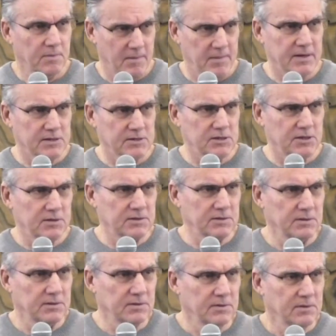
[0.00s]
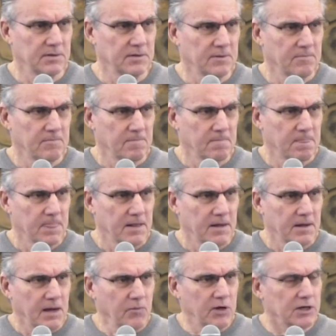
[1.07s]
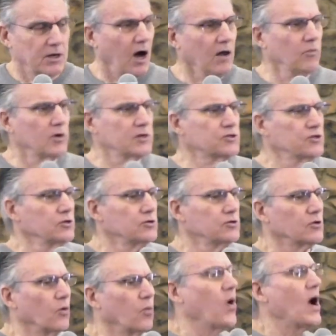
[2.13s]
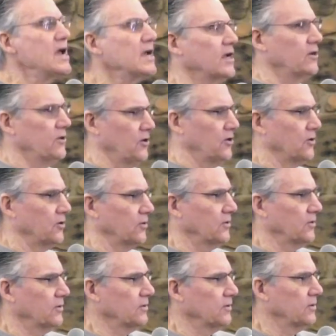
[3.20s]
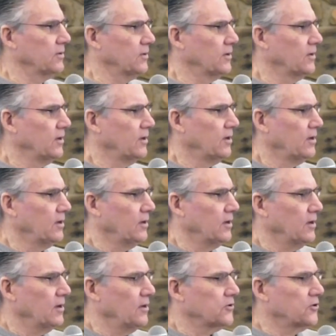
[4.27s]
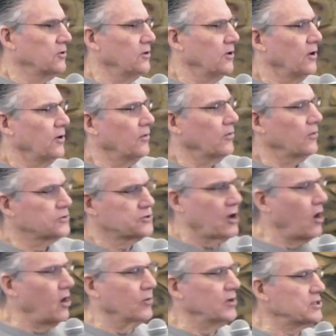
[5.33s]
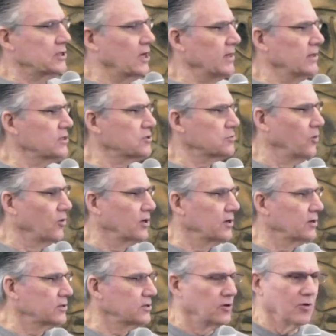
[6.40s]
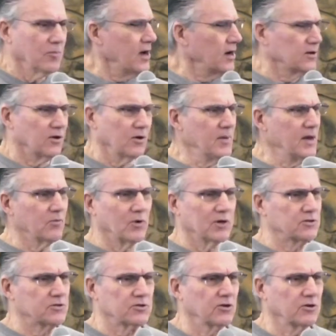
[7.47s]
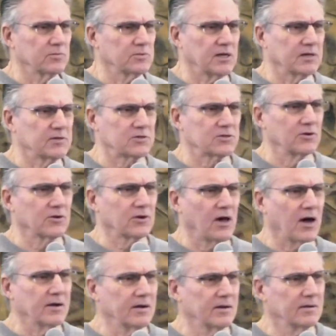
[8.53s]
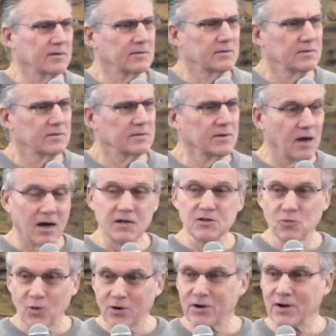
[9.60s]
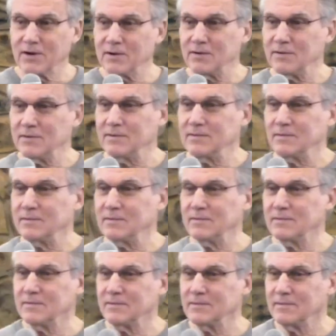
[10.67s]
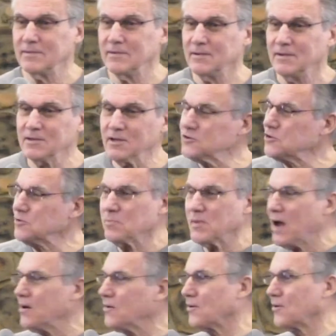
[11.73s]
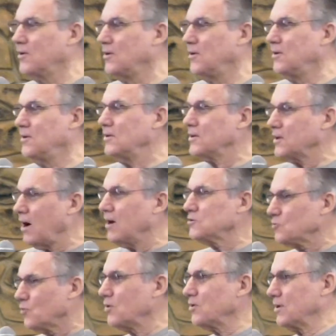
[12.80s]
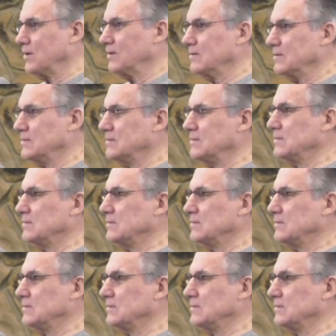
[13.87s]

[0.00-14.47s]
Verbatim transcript: Am I making sense? And what God wants to do is awaken you to the song we sang this morning. No matter, don't matter what the circumstances look like, God's working. Doesn't matter. God's working.